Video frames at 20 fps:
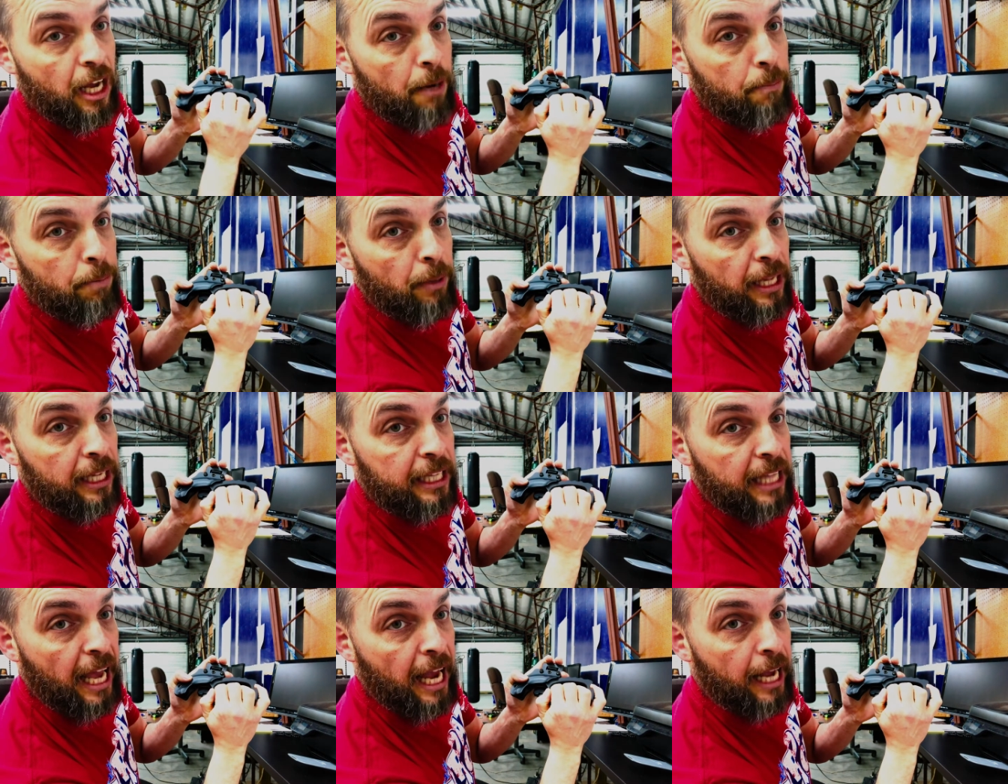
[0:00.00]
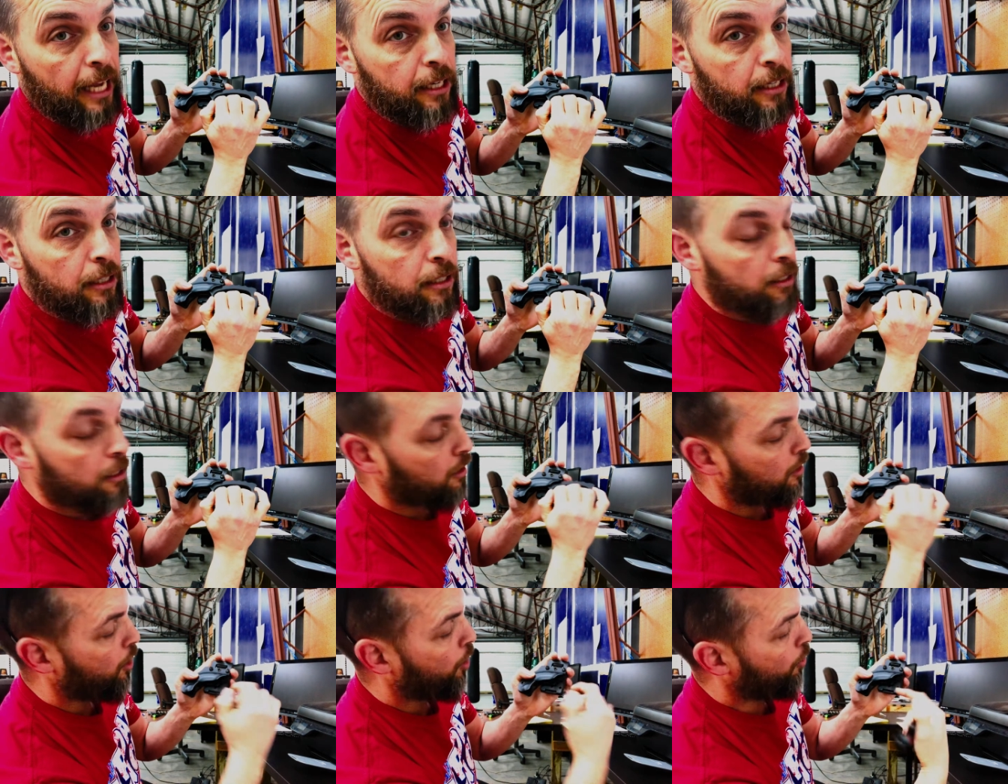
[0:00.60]
up like that,
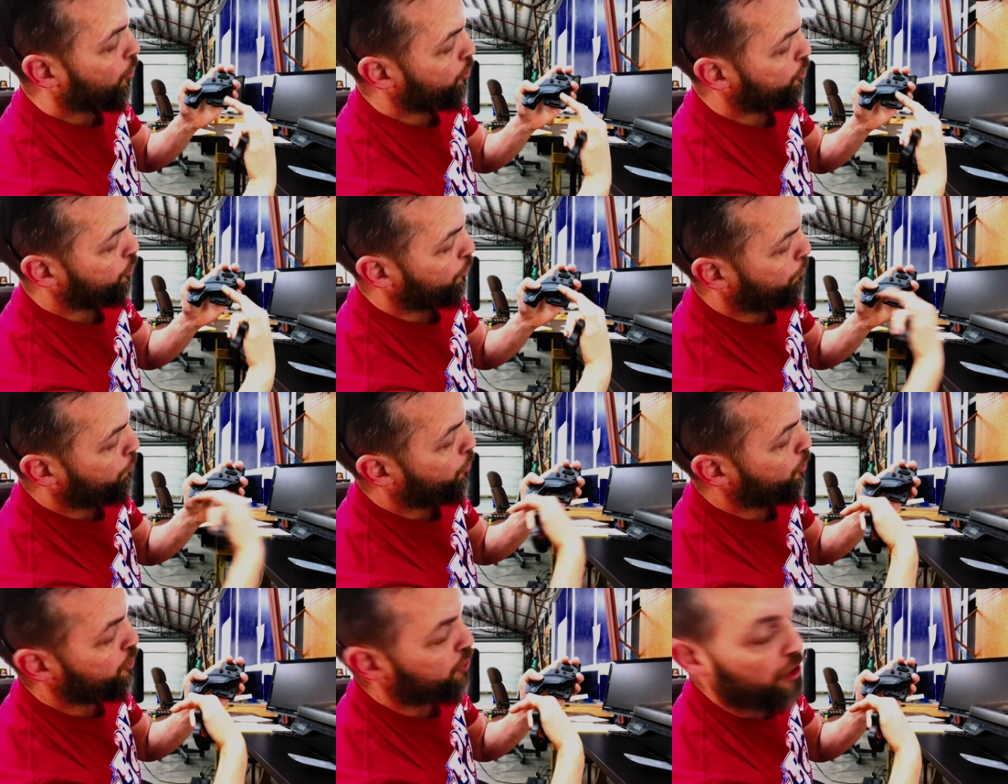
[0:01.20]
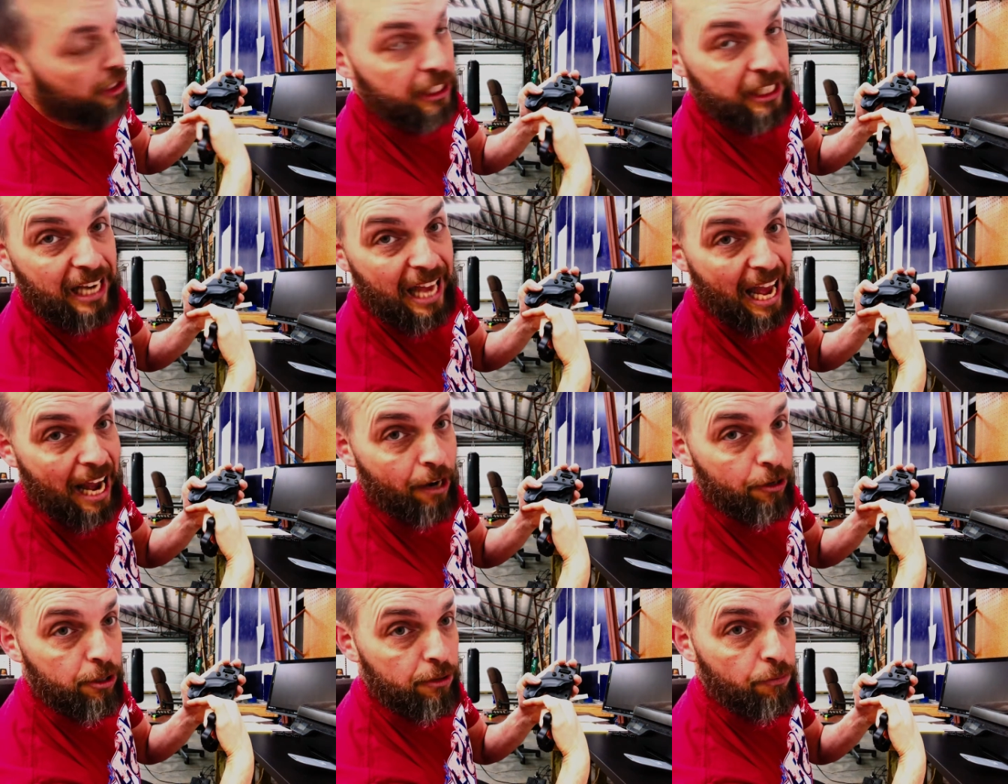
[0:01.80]
or else you're pushing it
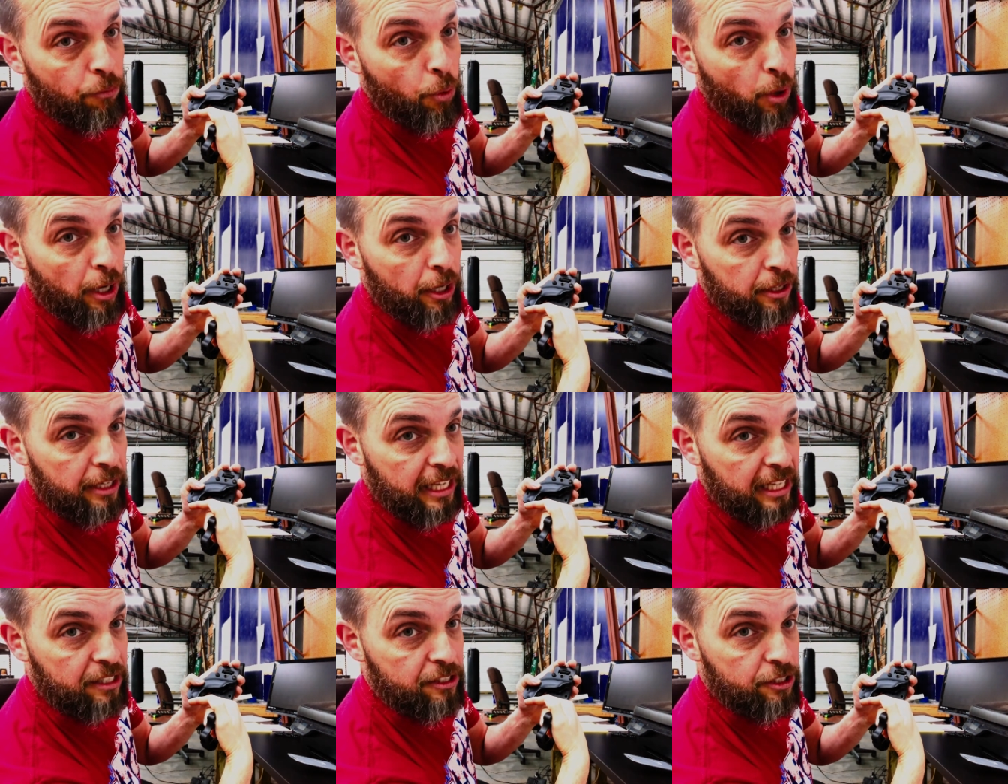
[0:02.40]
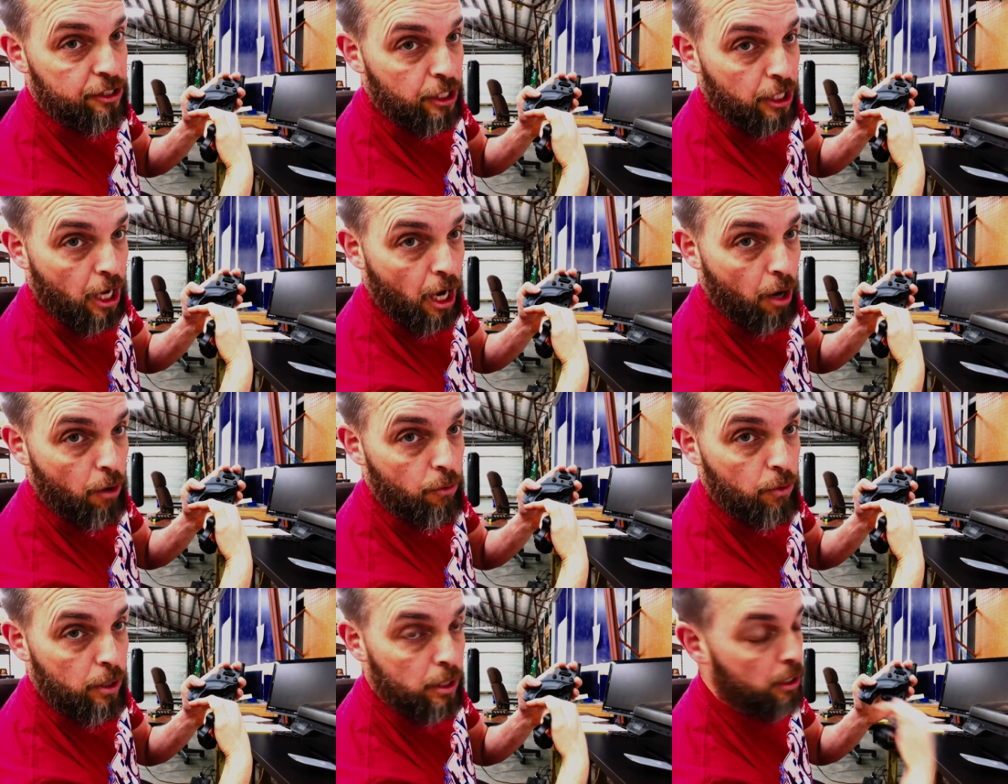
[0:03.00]
out of where it needs to
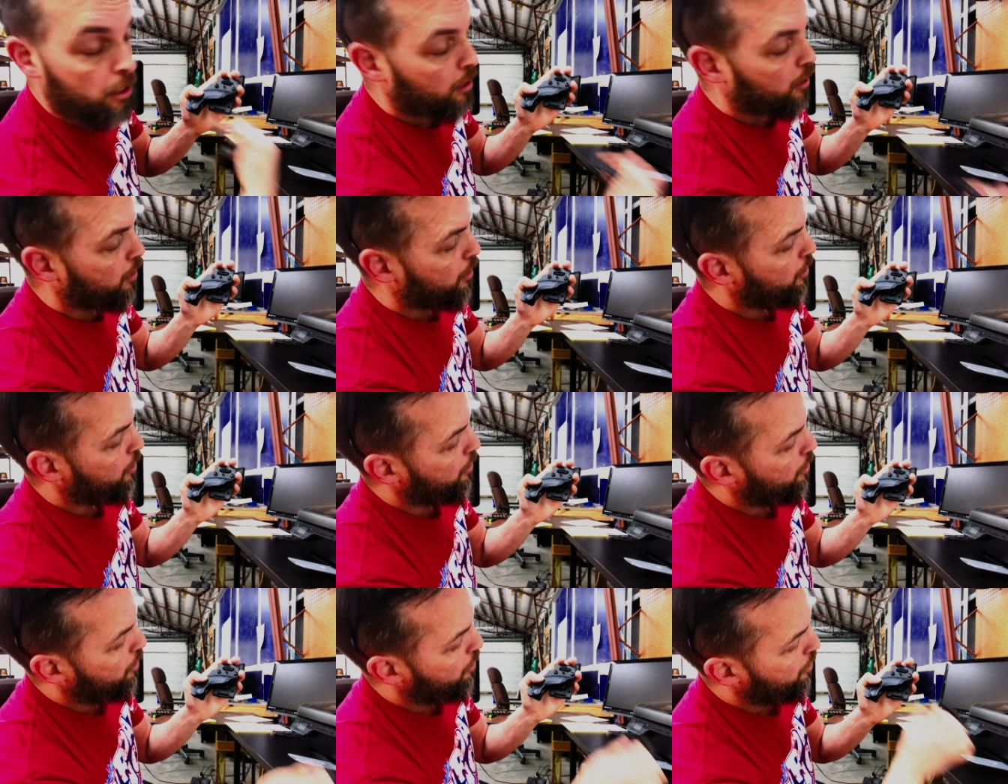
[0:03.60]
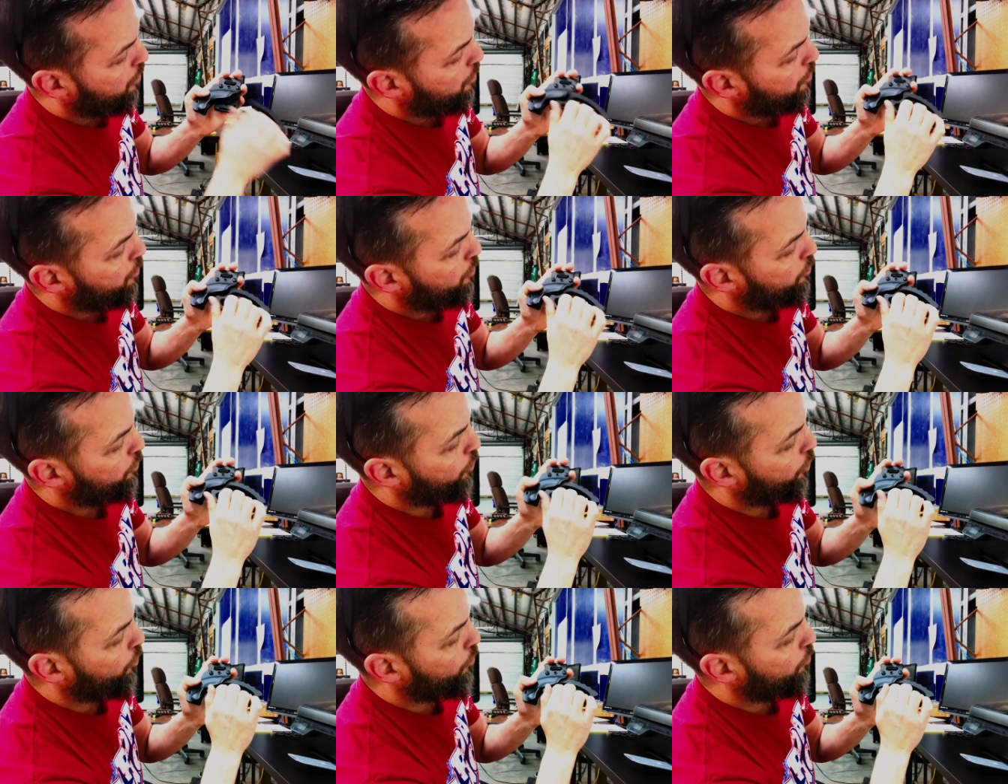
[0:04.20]
go.
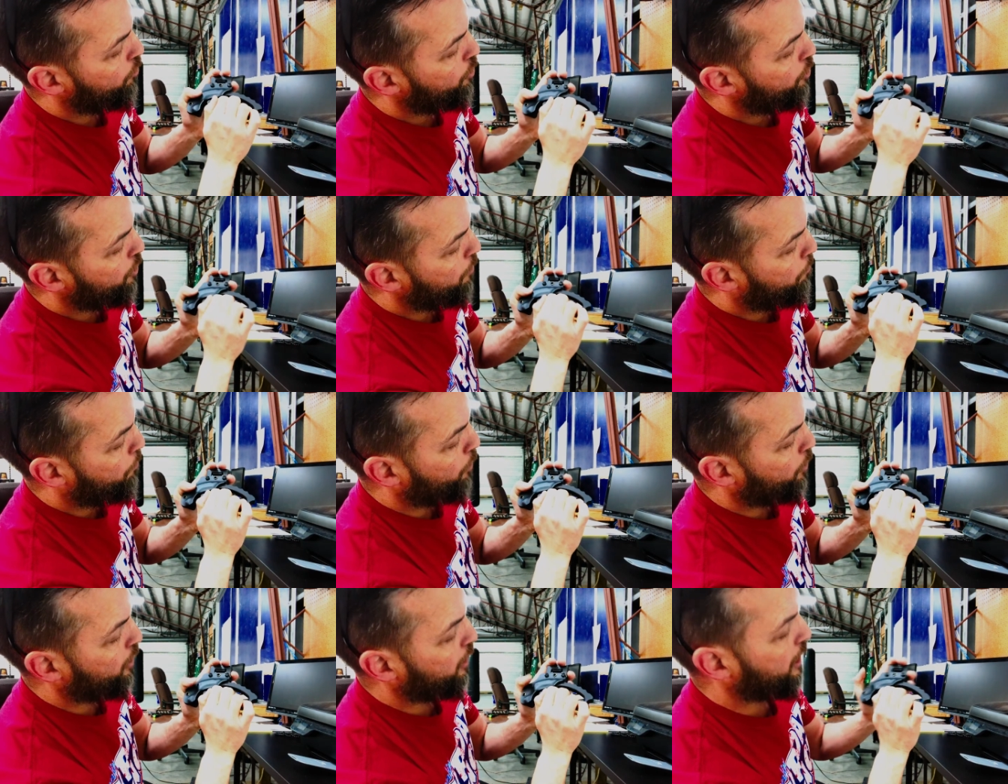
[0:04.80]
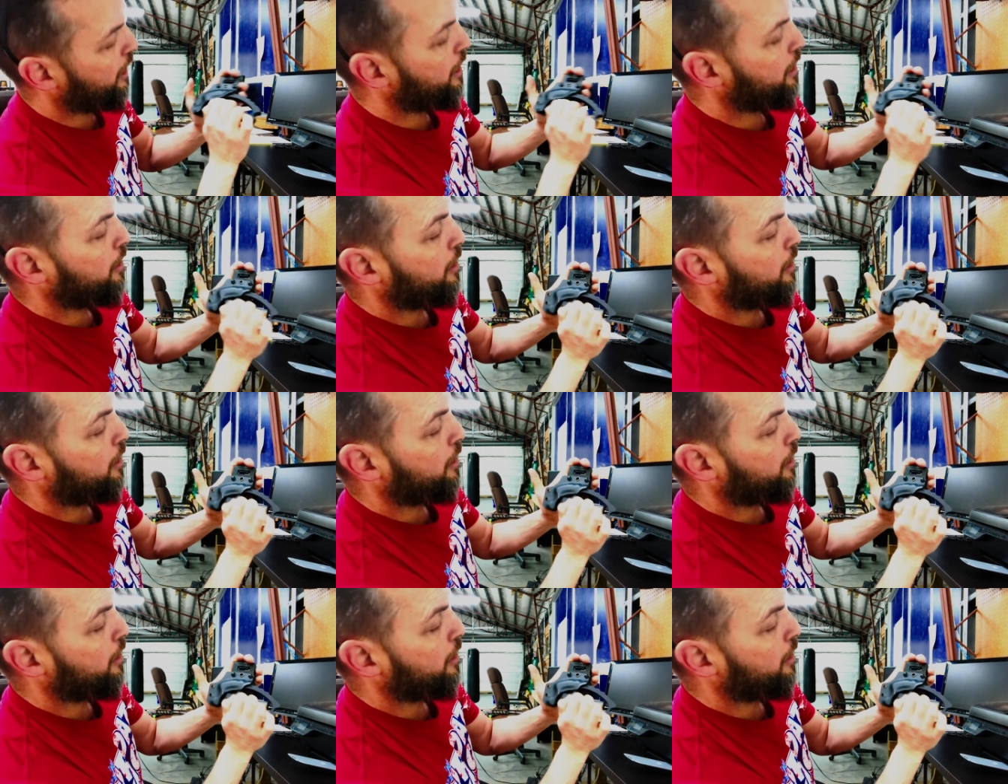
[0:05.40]
So you put it in.